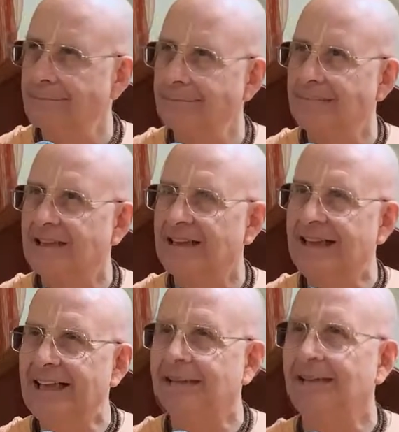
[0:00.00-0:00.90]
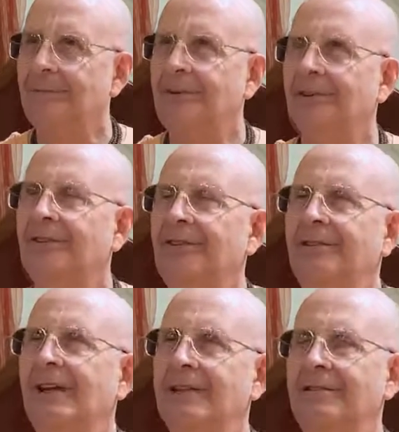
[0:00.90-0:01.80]
connected with his
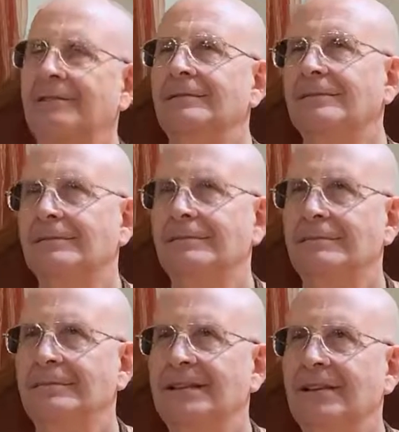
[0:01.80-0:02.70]
son, he